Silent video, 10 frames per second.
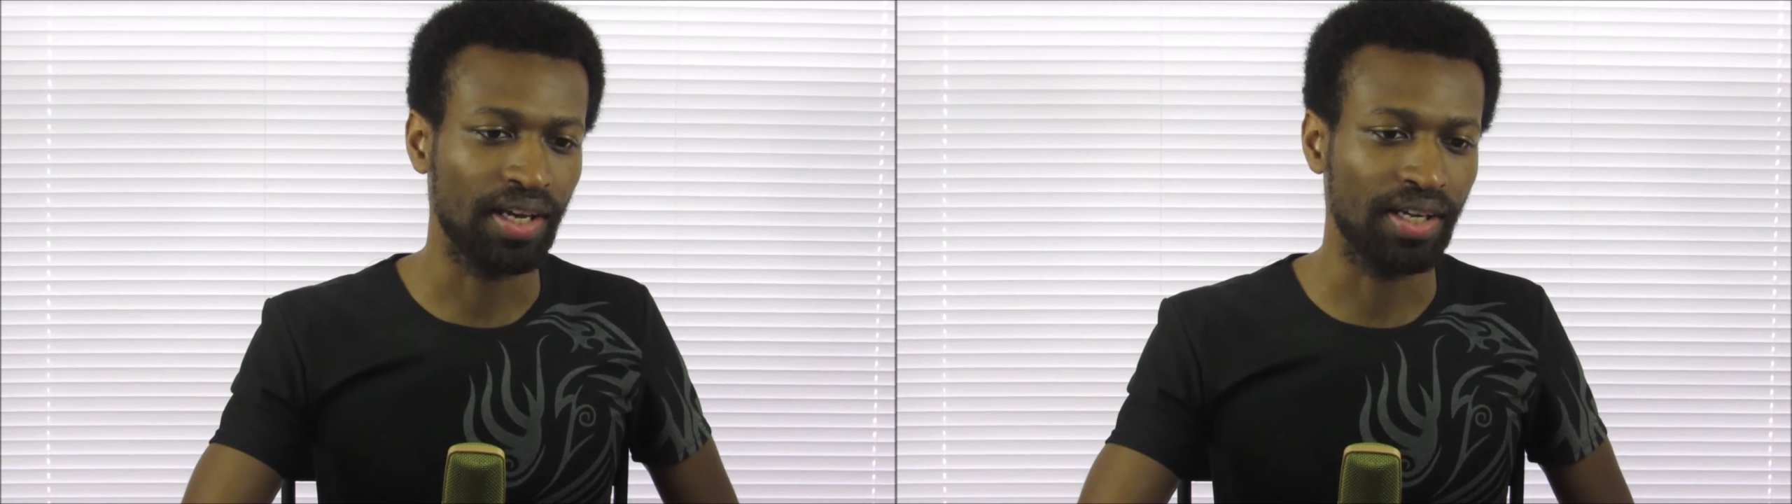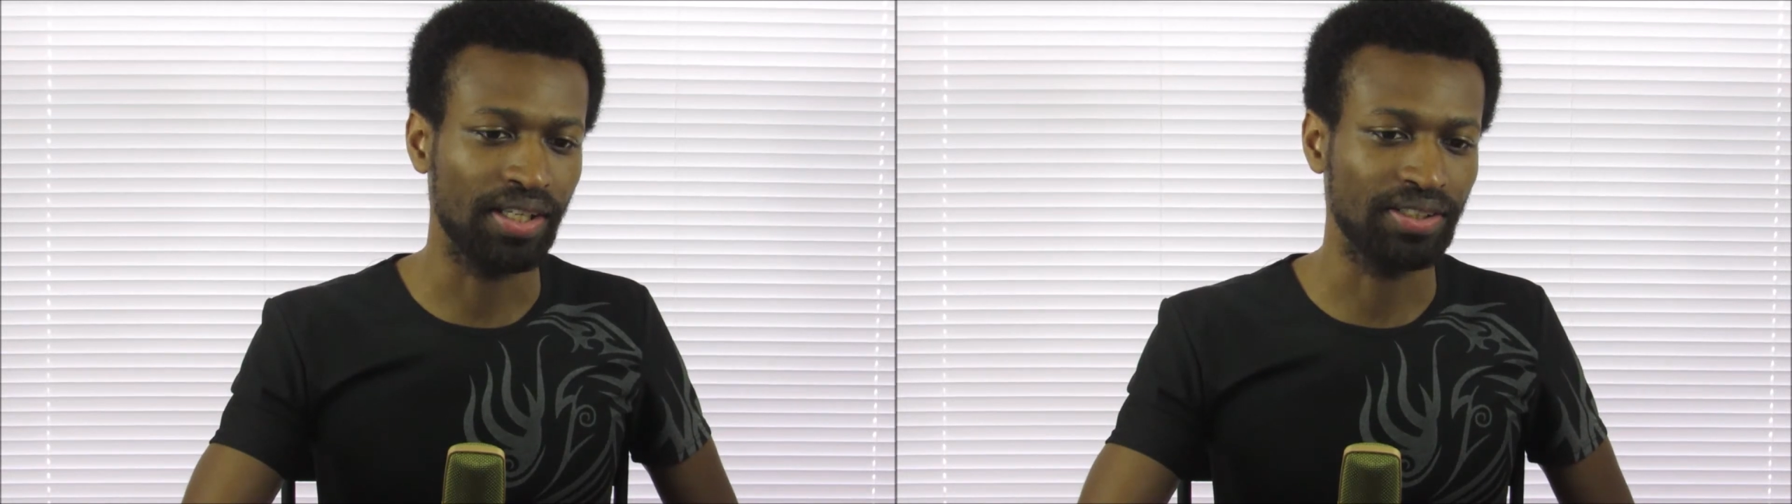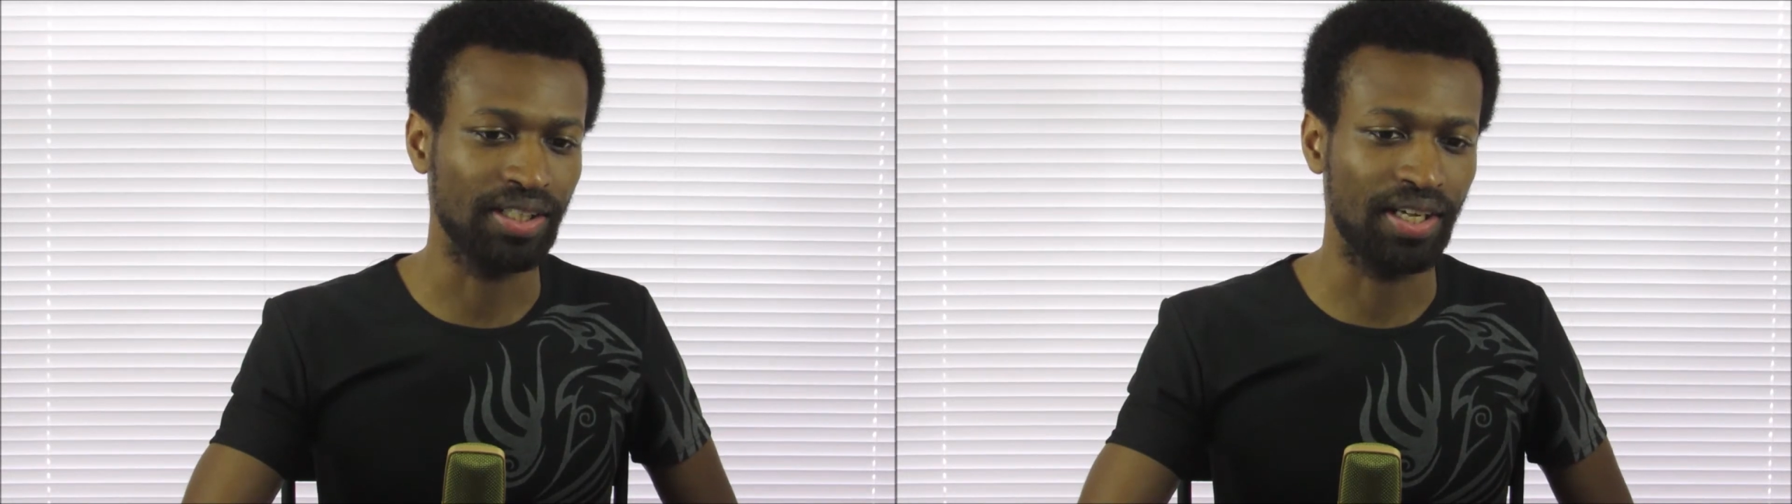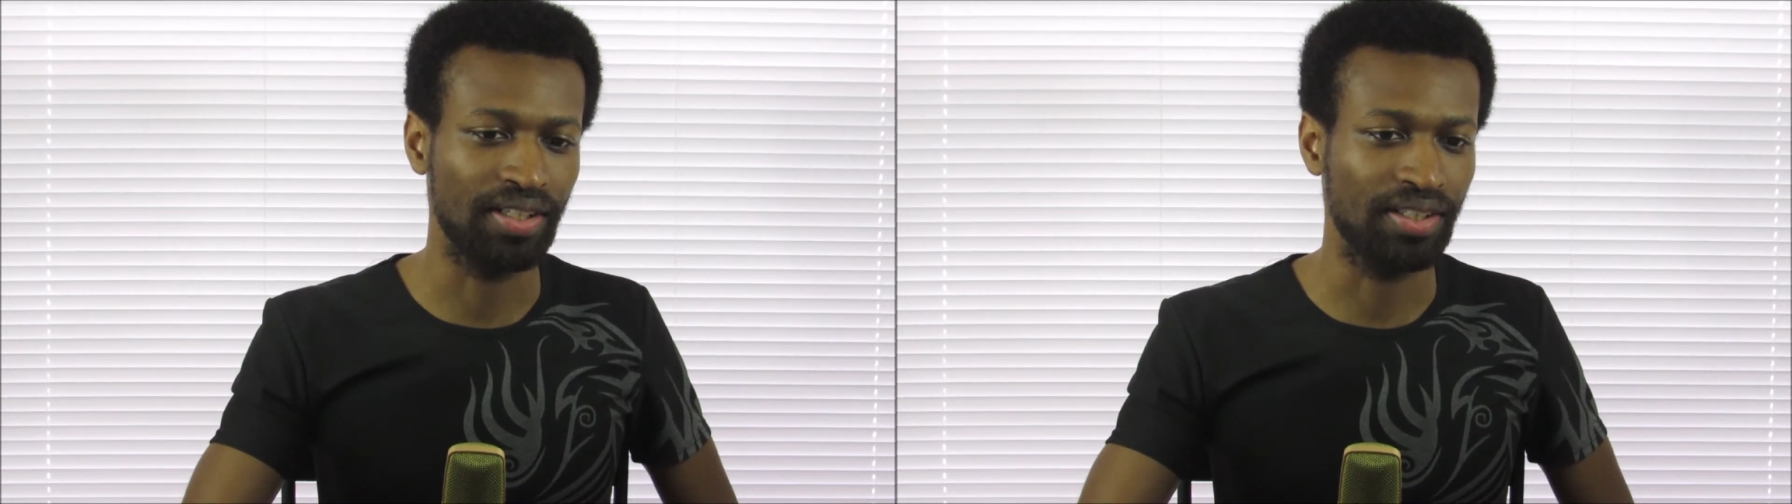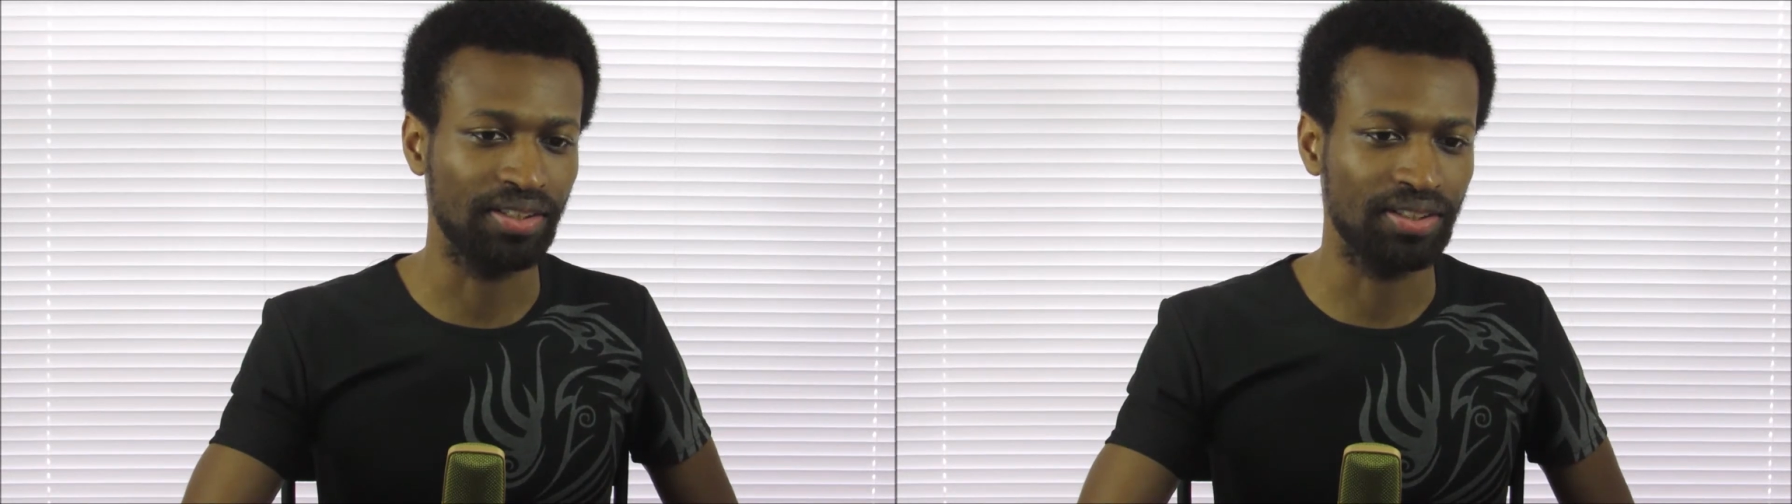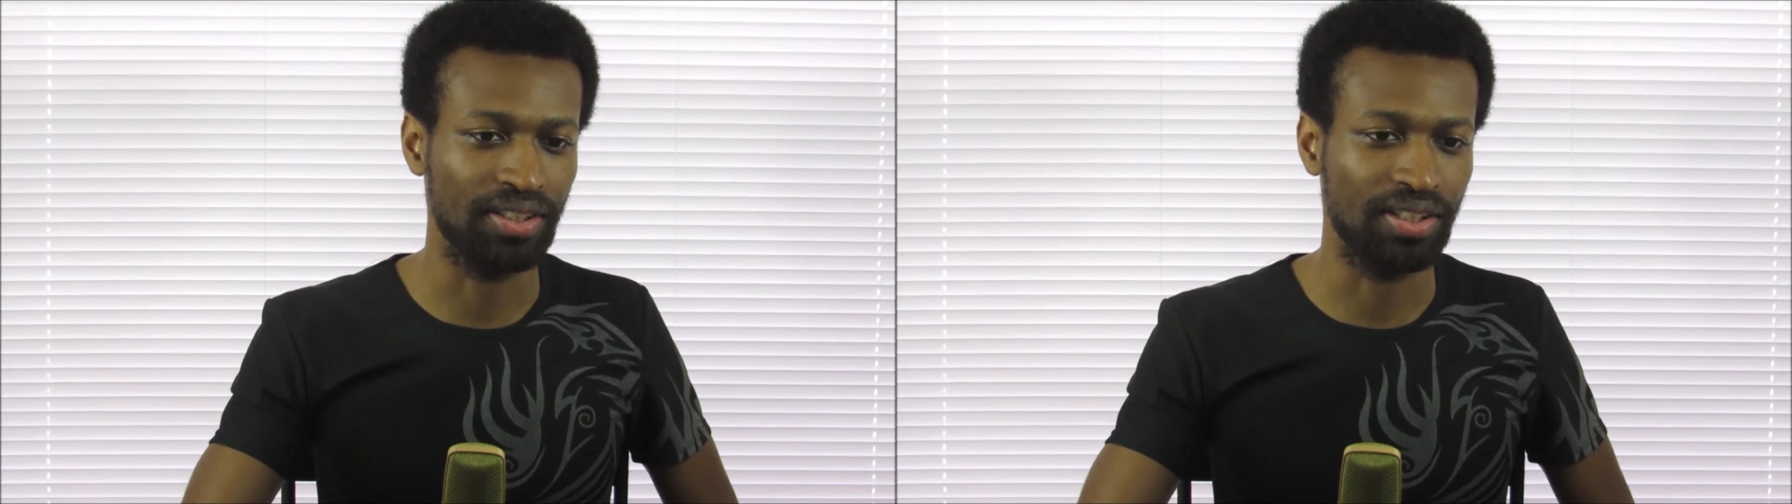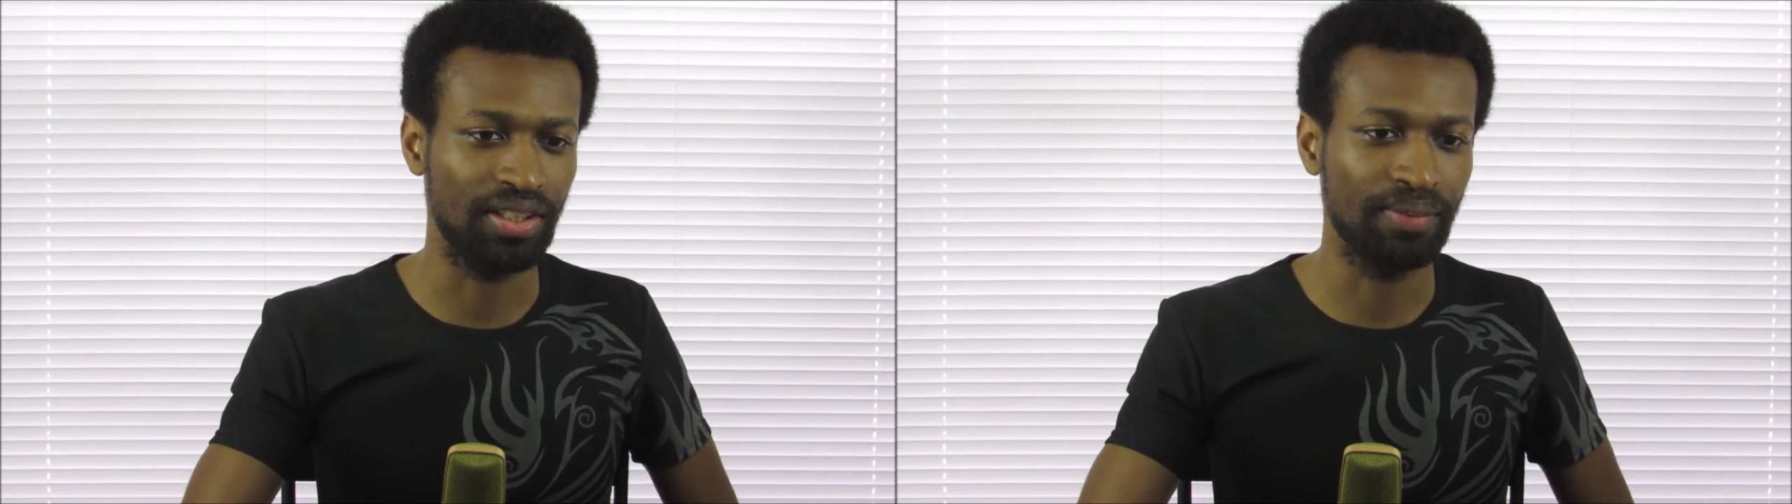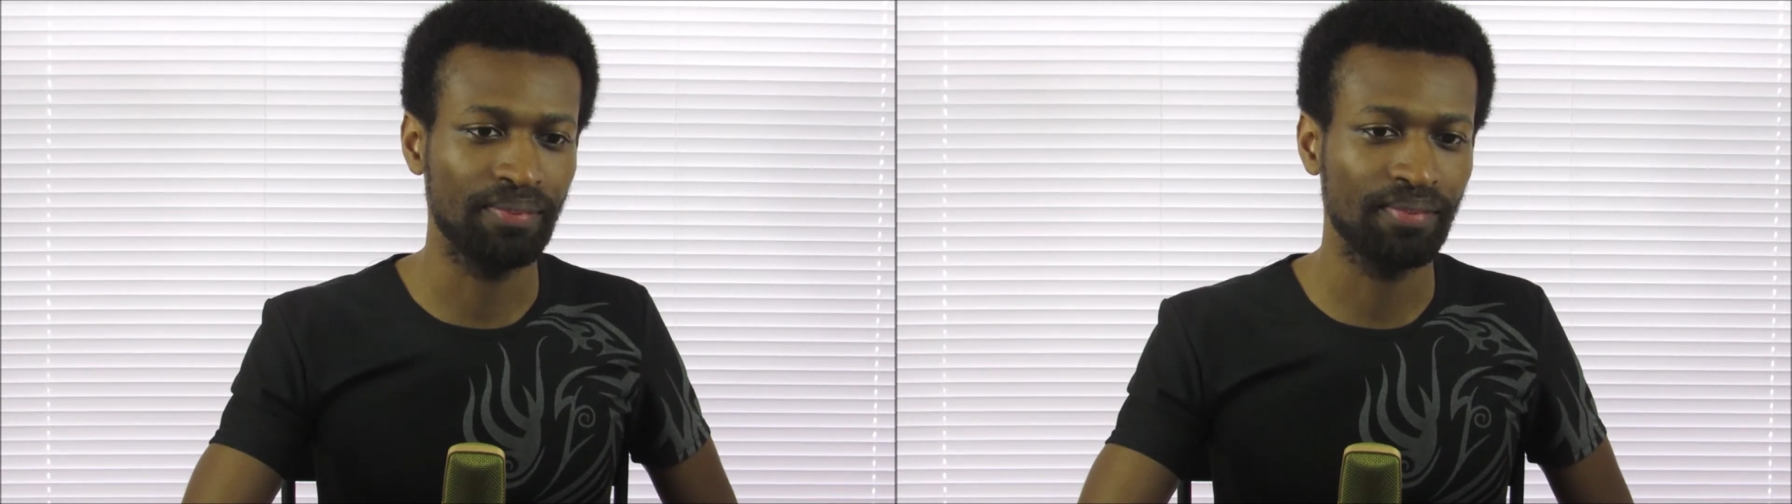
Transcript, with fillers: I guess that is the,